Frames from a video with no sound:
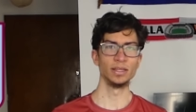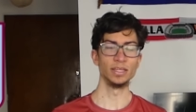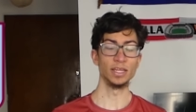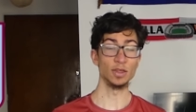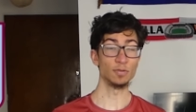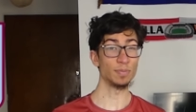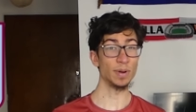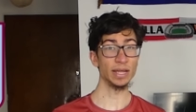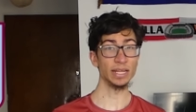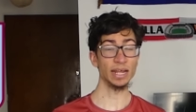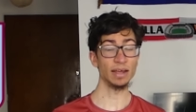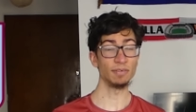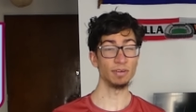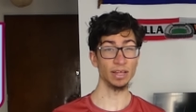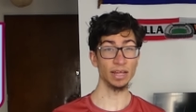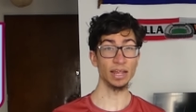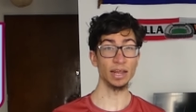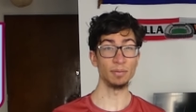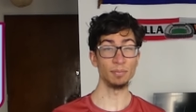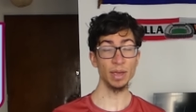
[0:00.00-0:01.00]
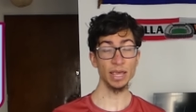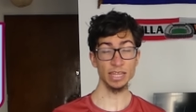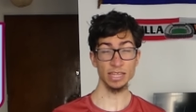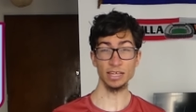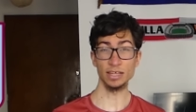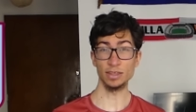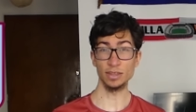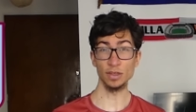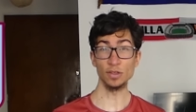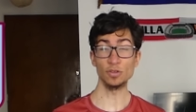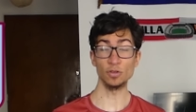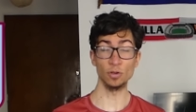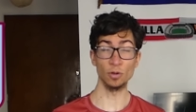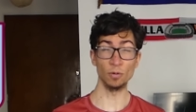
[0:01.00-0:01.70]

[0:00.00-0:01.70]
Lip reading: Despite having an amazing season